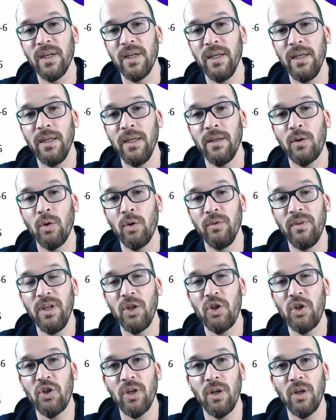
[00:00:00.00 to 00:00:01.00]
in
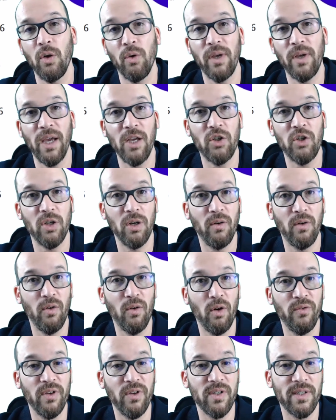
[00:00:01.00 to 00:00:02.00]
condition, location, or
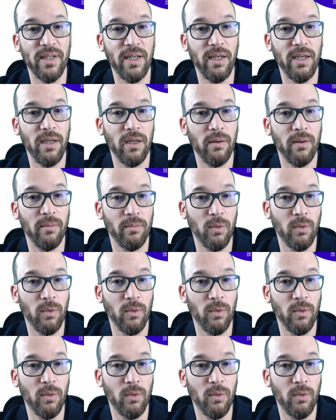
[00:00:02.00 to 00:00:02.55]
obviously